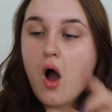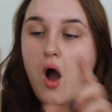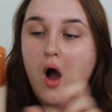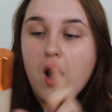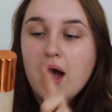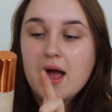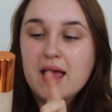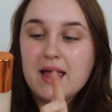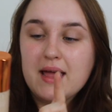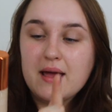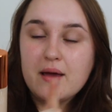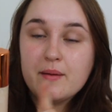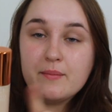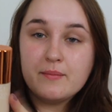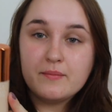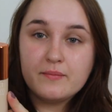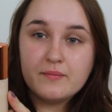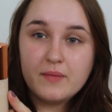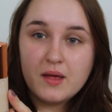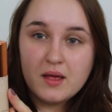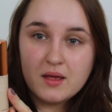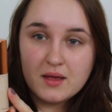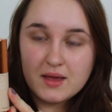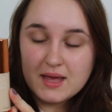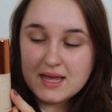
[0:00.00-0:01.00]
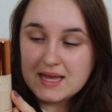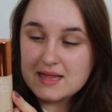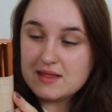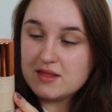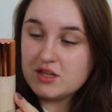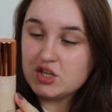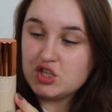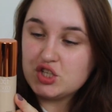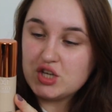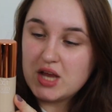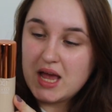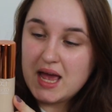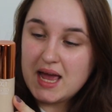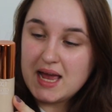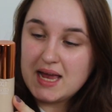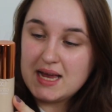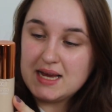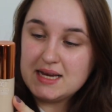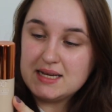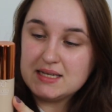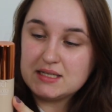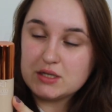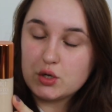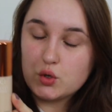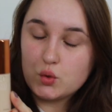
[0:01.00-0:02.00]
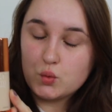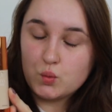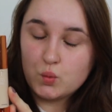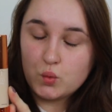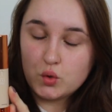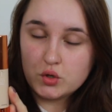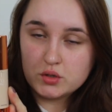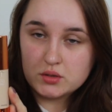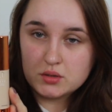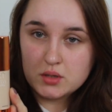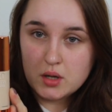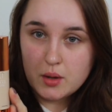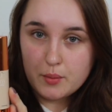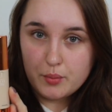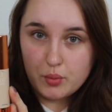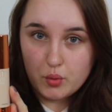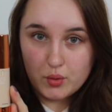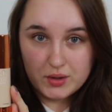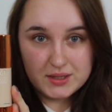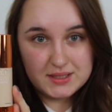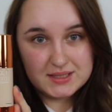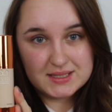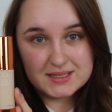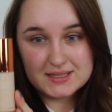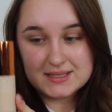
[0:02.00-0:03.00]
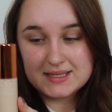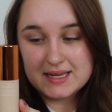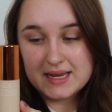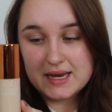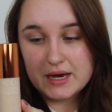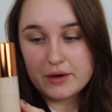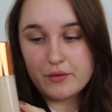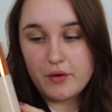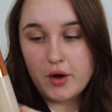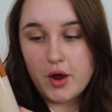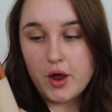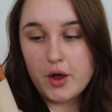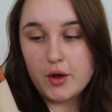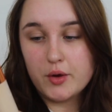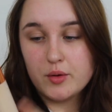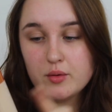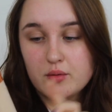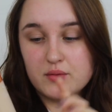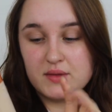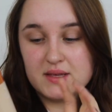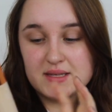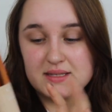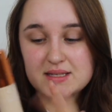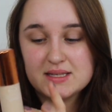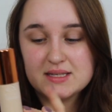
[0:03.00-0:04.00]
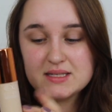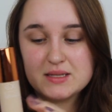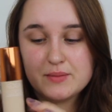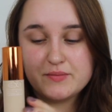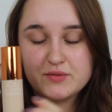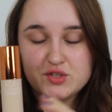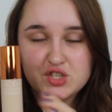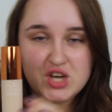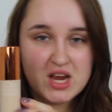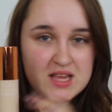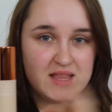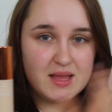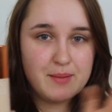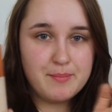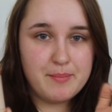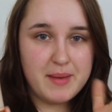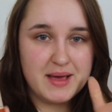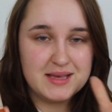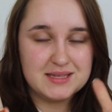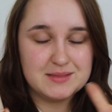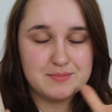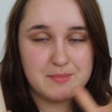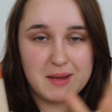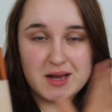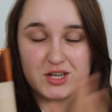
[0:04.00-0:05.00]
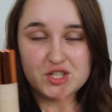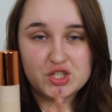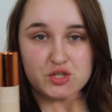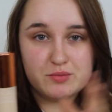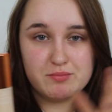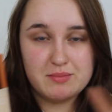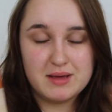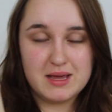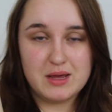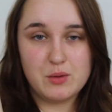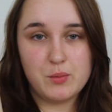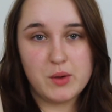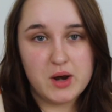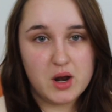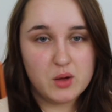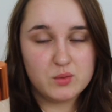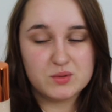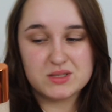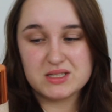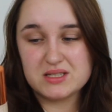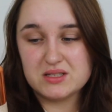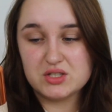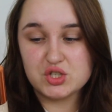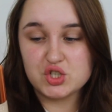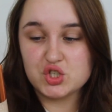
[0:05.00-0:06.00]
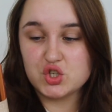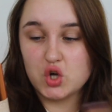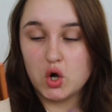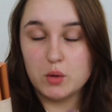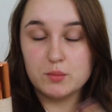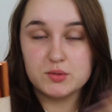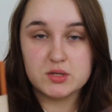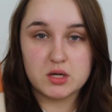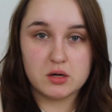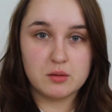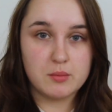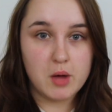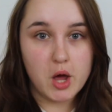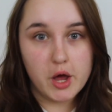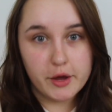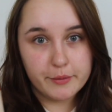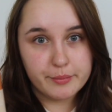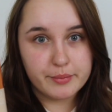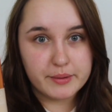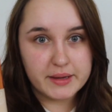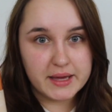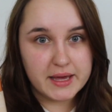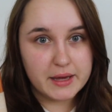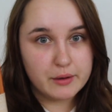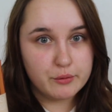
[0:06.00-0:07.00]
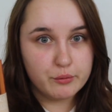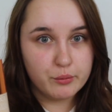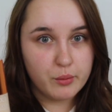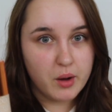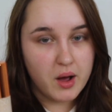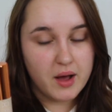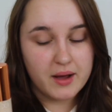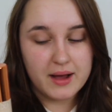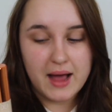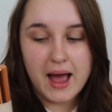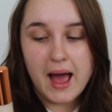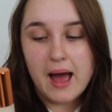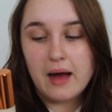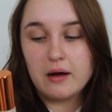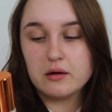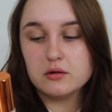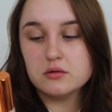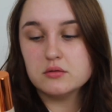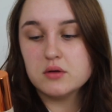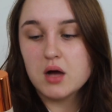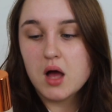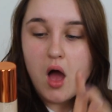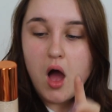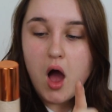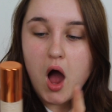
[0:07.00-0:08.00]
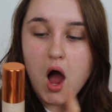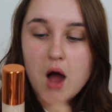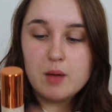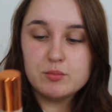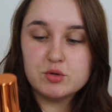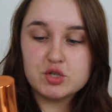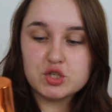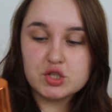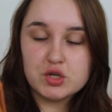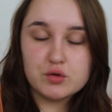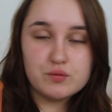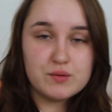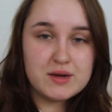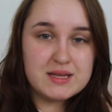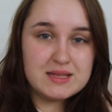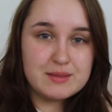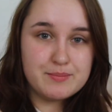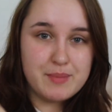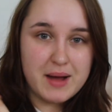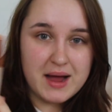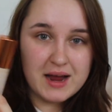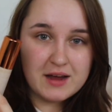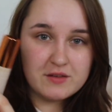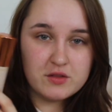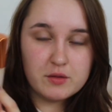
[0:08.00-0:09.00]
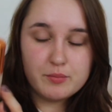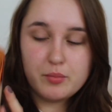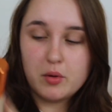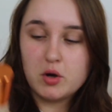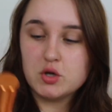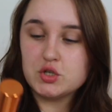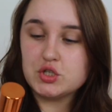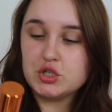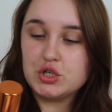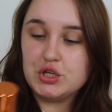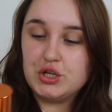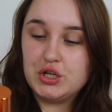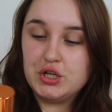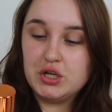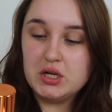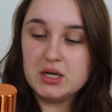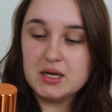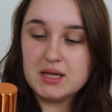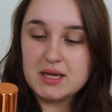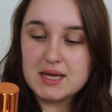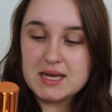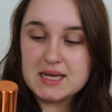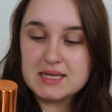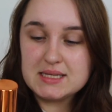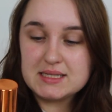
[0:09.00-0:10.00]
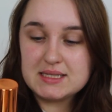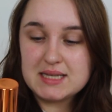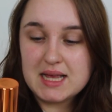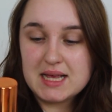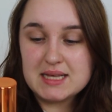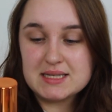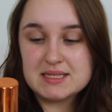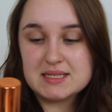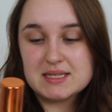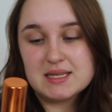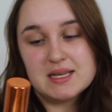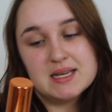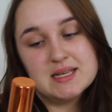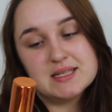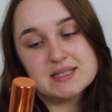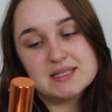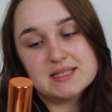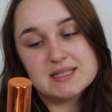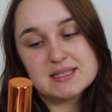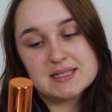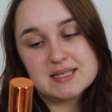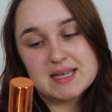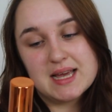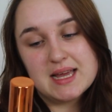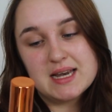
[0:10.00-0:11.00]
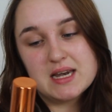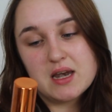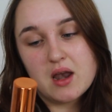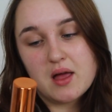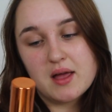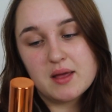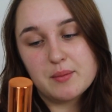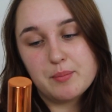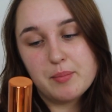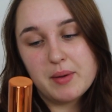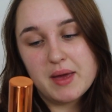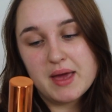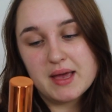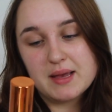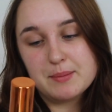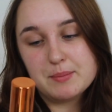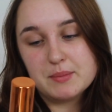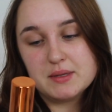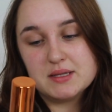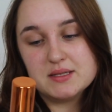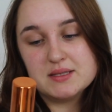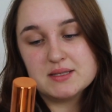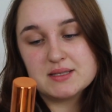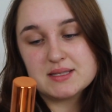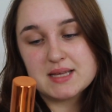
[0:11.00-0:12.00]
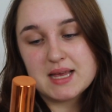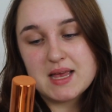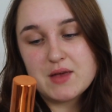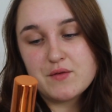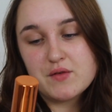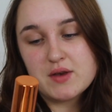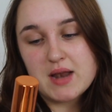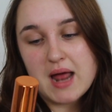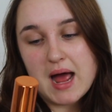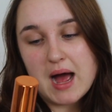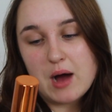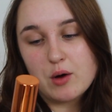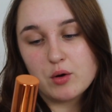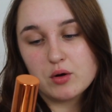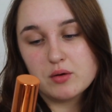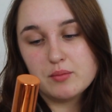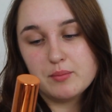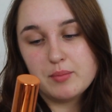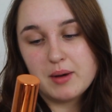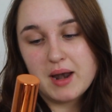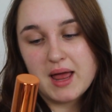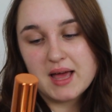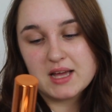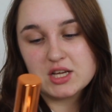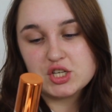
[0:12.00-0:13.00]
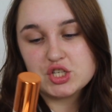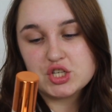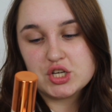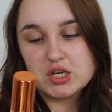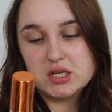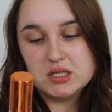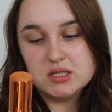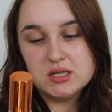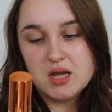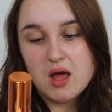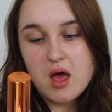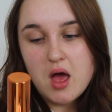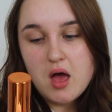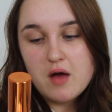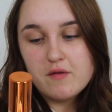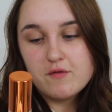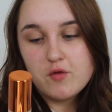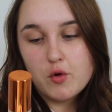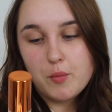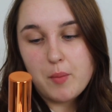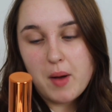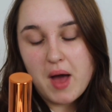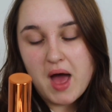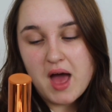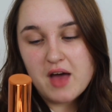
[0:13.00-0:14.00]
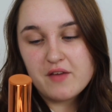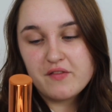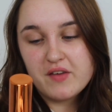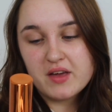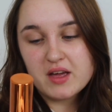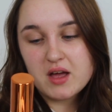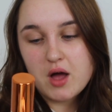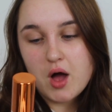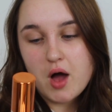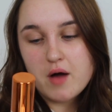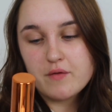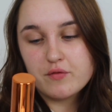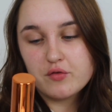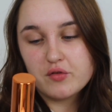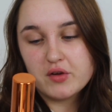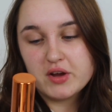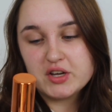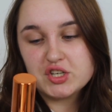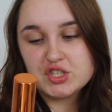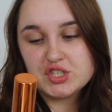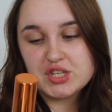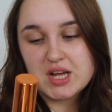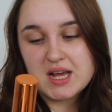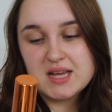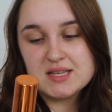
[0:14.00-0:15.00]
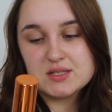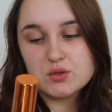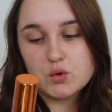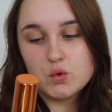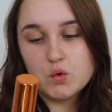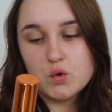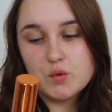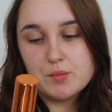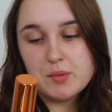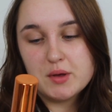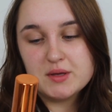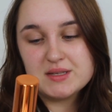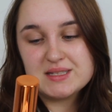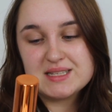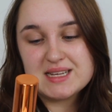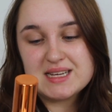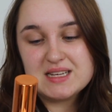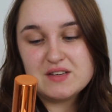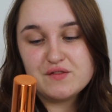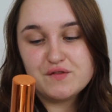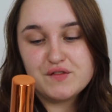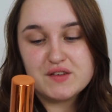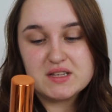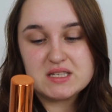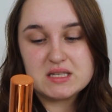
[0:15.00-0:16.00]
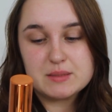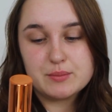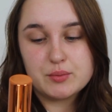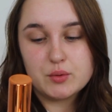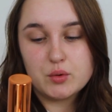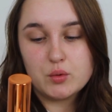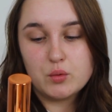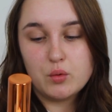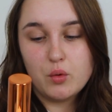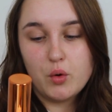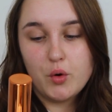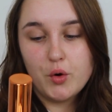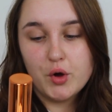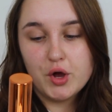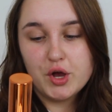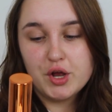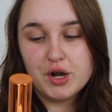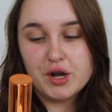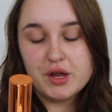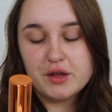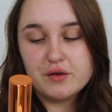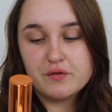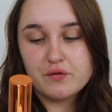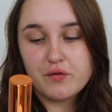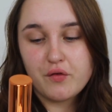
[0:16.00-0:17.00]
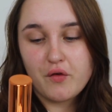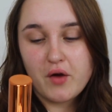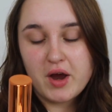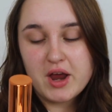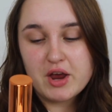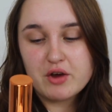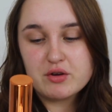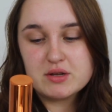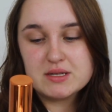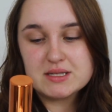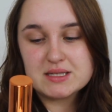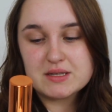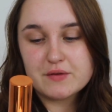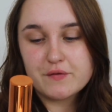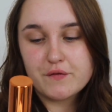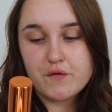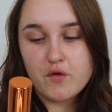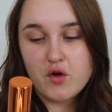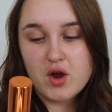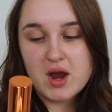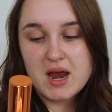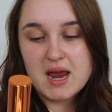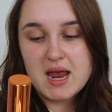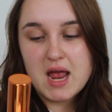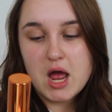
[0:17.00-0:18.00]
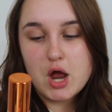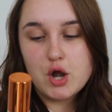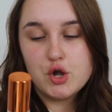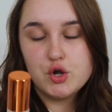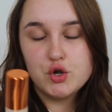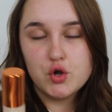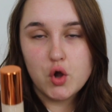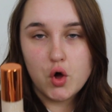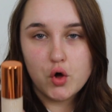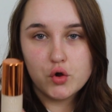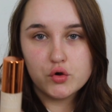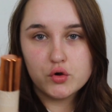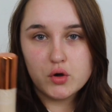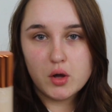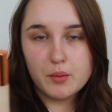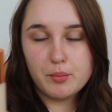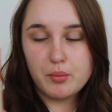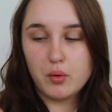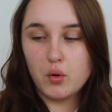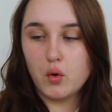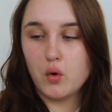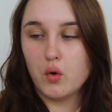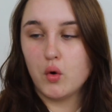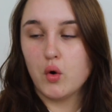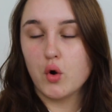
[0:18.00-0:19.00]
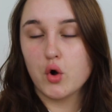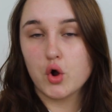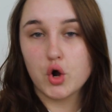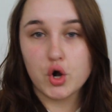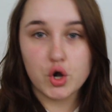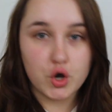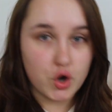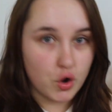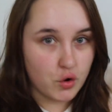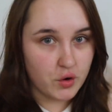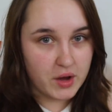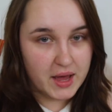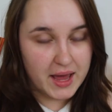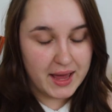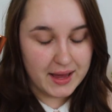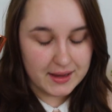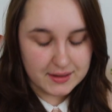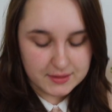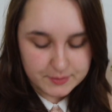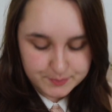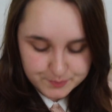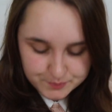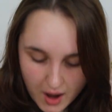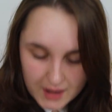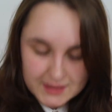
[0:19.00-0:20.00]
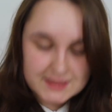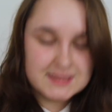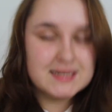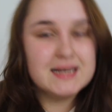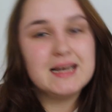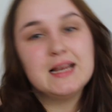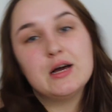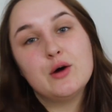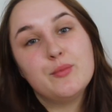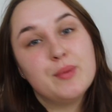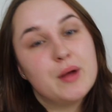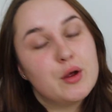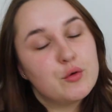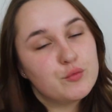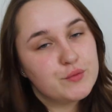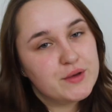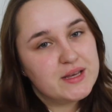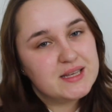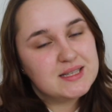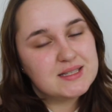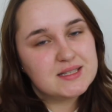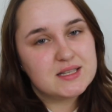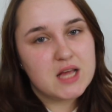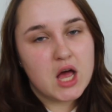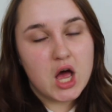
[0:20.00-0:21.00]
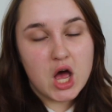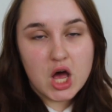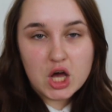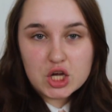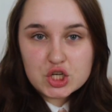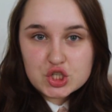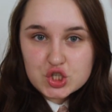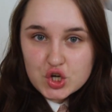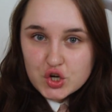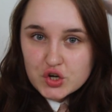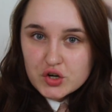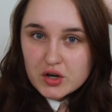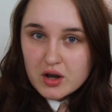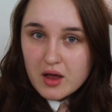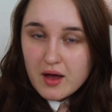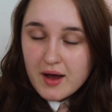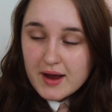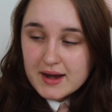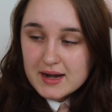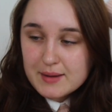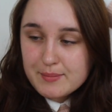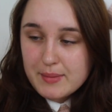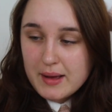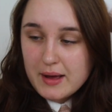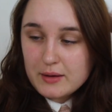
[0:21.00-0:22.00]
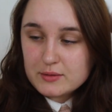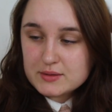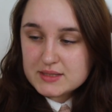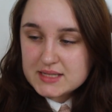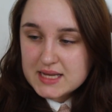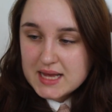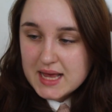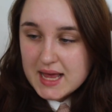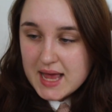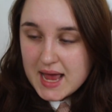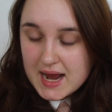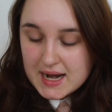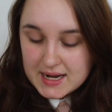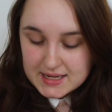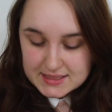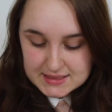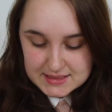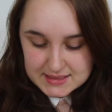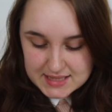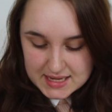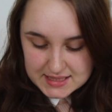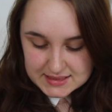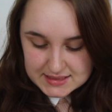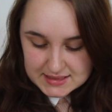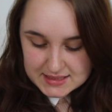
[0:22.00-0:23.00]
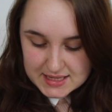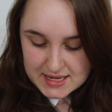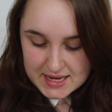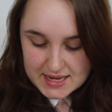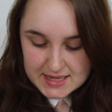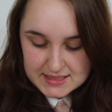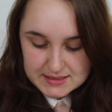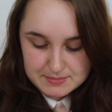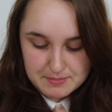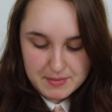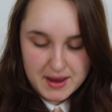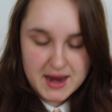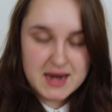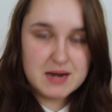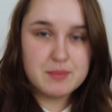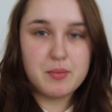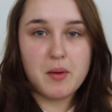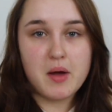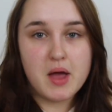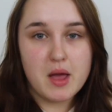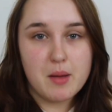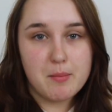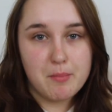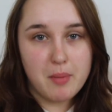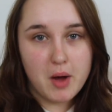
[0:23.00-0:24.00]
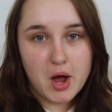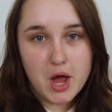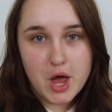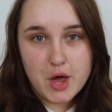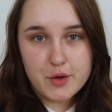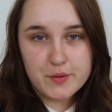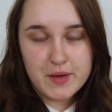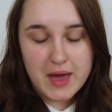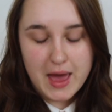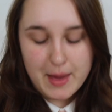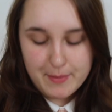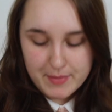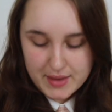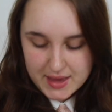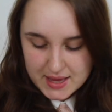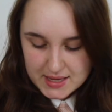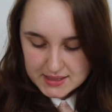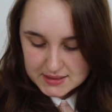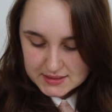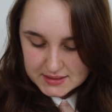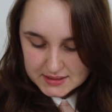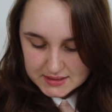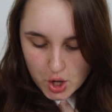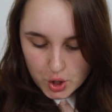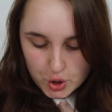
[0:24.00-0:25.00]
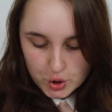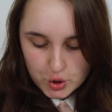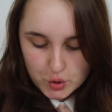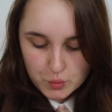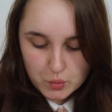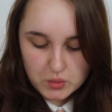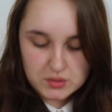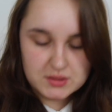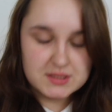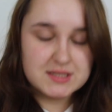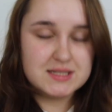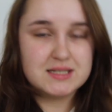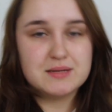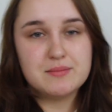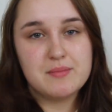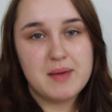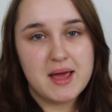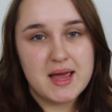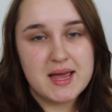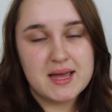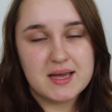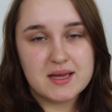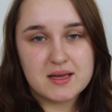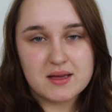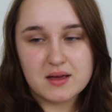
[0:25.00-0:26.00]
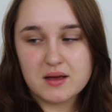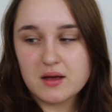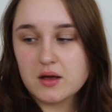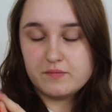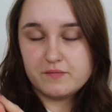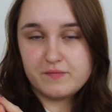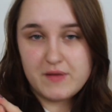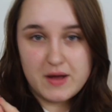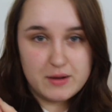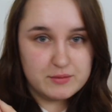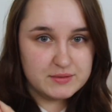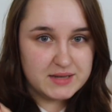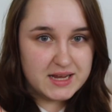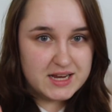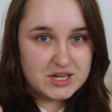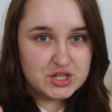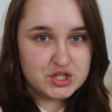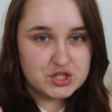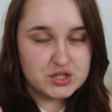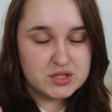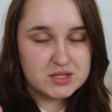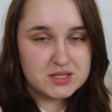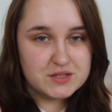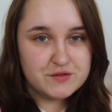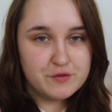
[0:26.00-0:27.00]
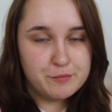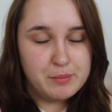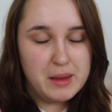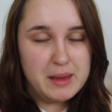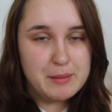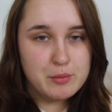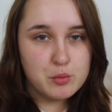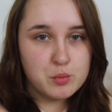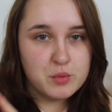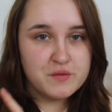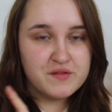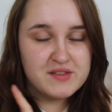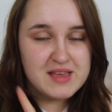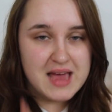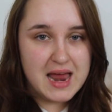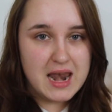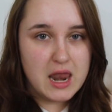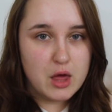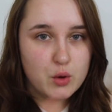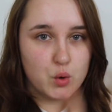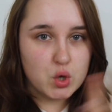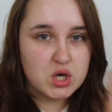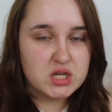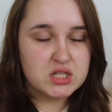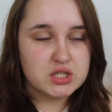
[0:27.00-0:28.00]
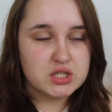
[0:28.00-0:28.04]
I am in the shade 1.0. This is the shade that best matched me when I was in the shop, so I'm hoping it will work out. I'm just going to read the back of the bottle. It says it's skin-like pigments, even out complexion, for perfect coverage that is almost invisible. Oil and fragrance free, non-pore clogging. I did a little bit of research online about it and it says it is made by a biochemist who wanted to make foundations for people with yellow